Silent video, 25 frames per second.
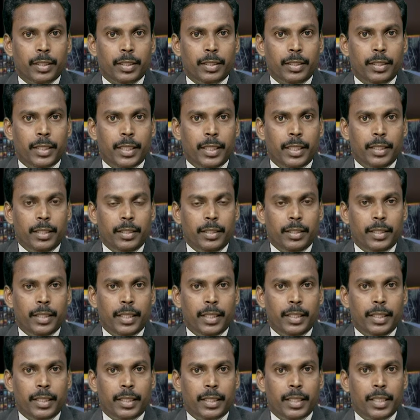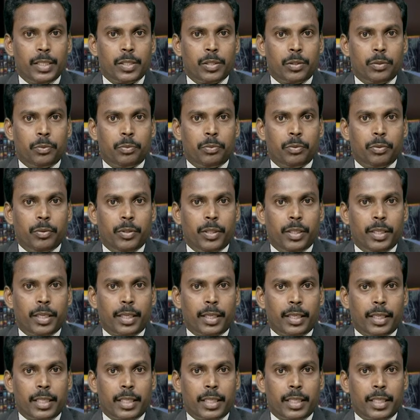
Then in the case of your